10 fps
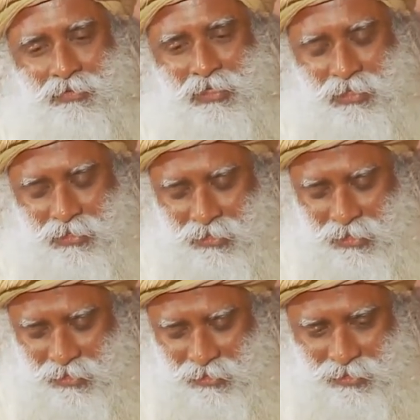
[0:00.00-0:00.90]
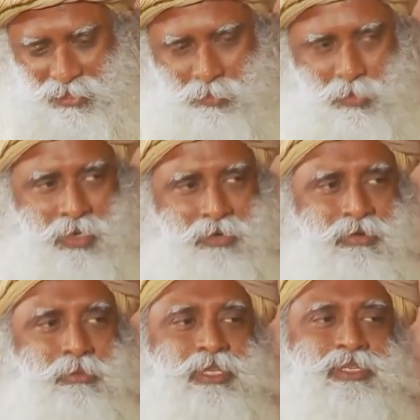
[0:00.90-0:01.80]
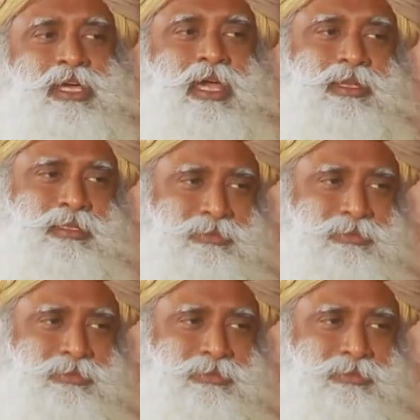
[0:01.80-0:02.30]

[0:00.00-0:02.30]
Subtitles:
we created this body from inside.